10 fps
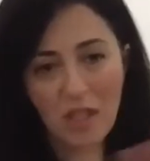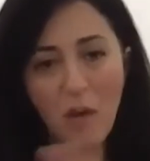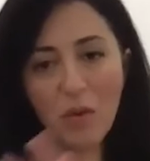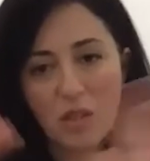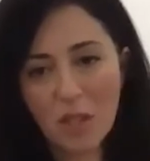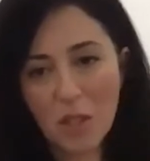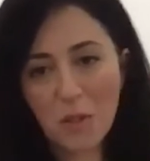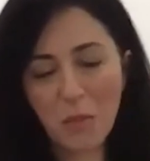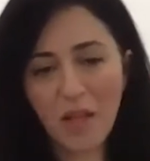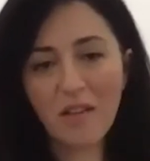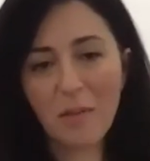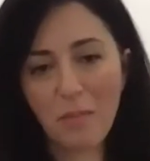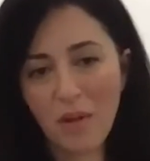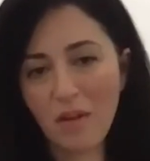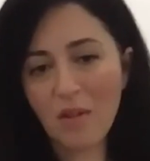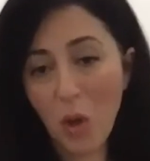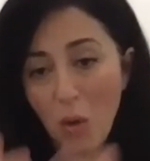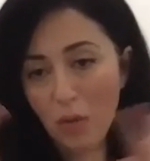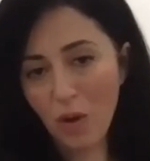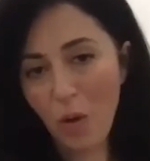I will explain
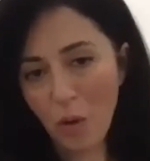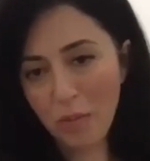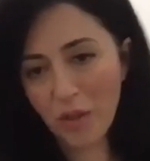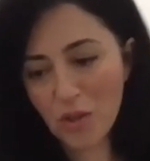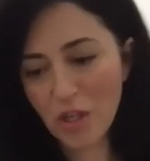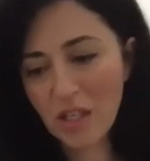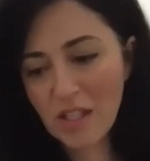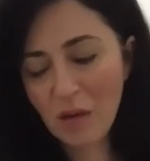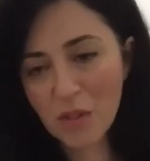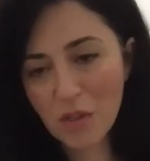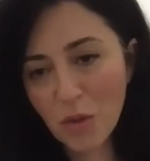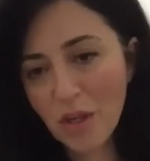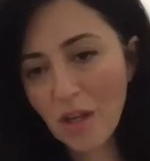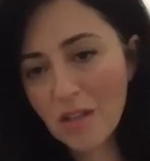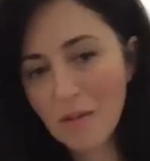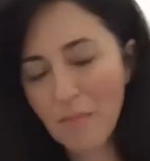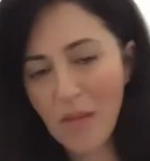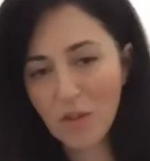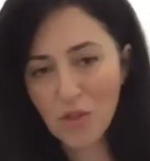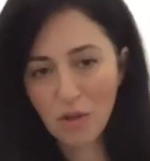the whole picture as I was doing as a
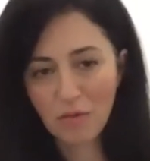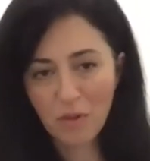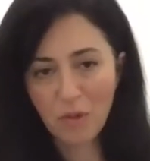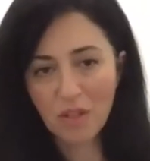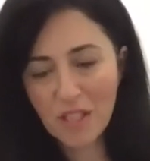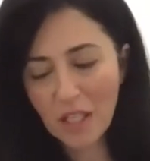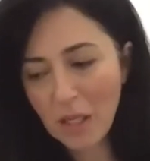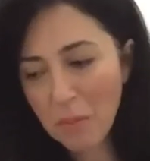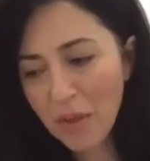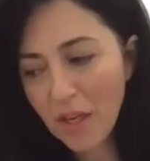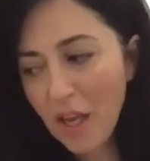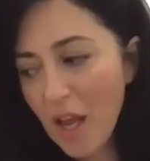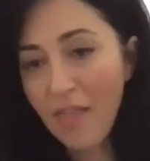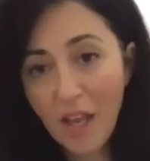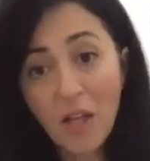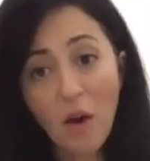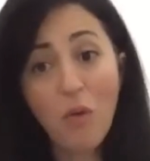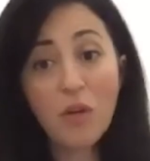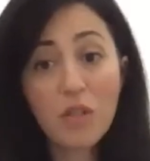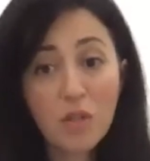manager of the real estate company, and they know
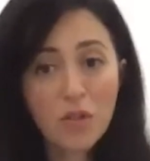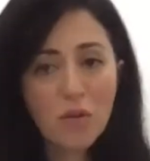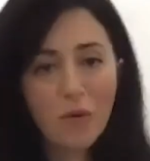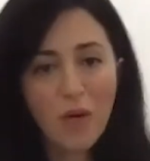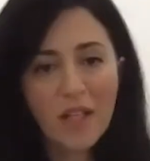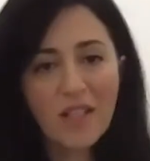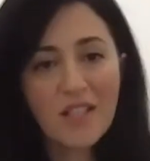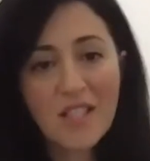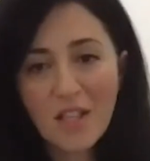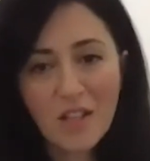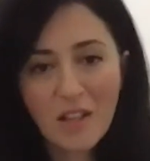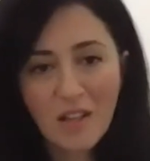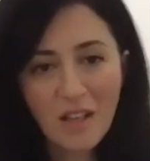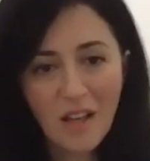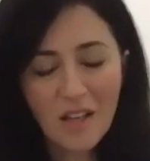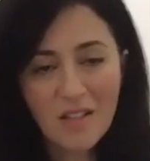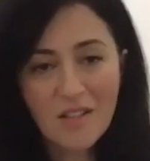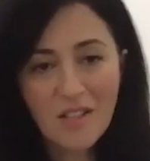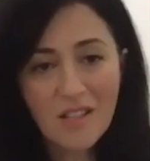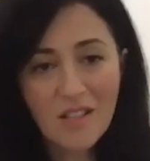what to do. And it's not
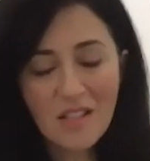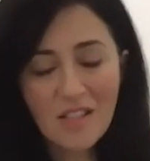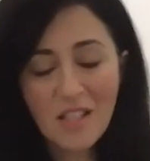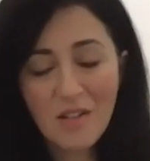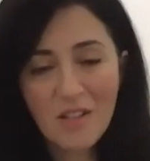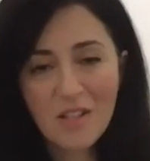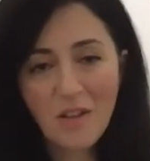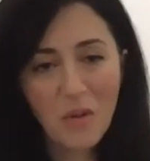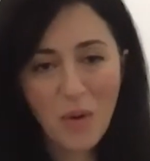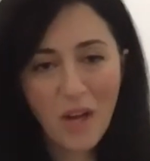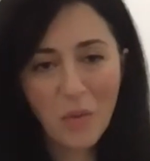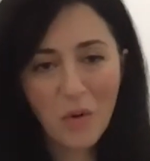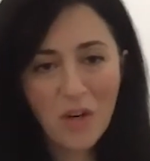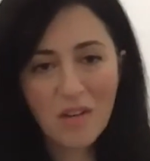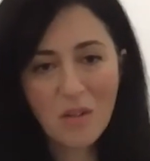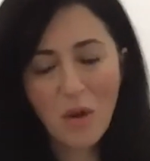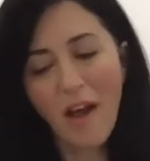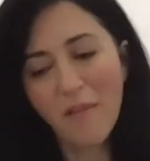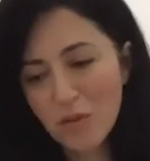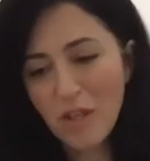the way it works. You
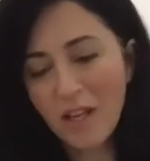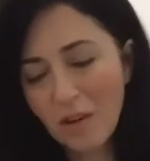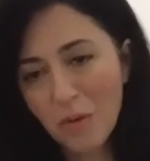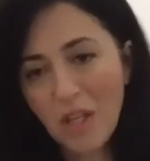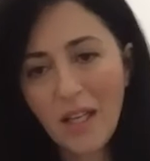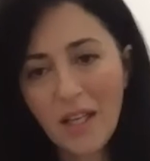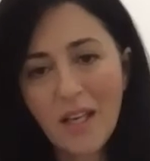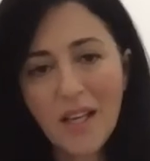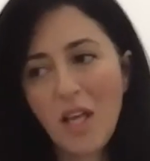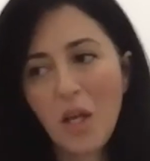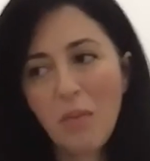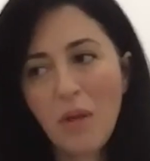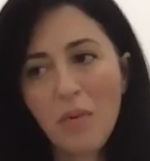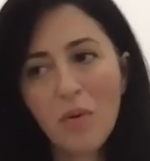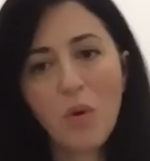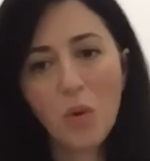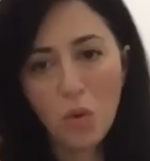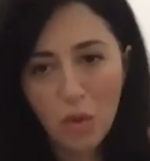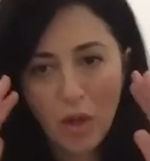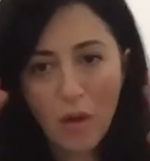have to really take people
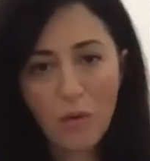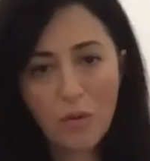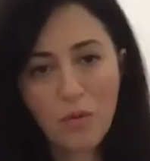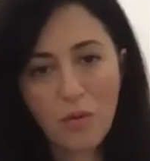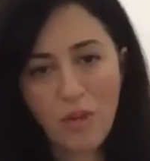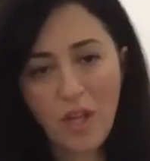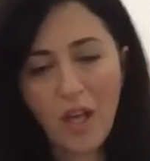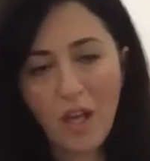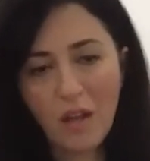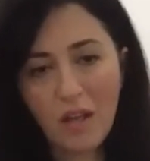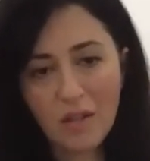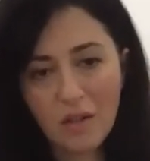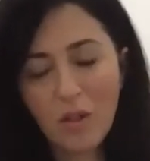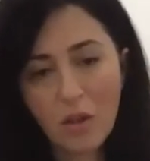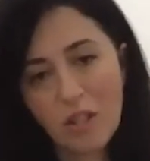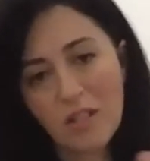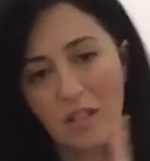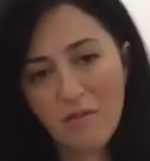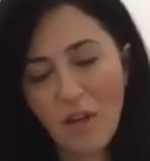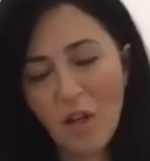who know to think, not as a
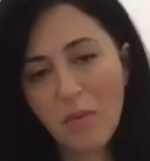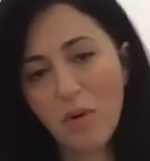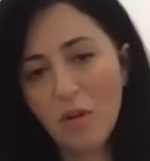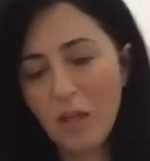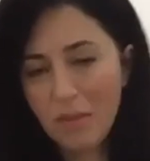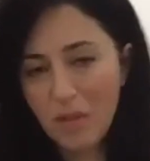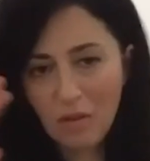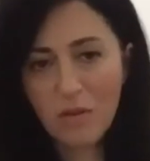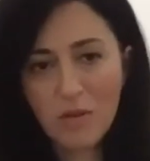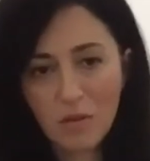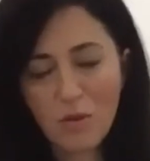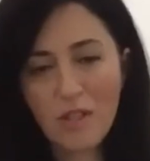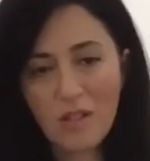developer only, but also to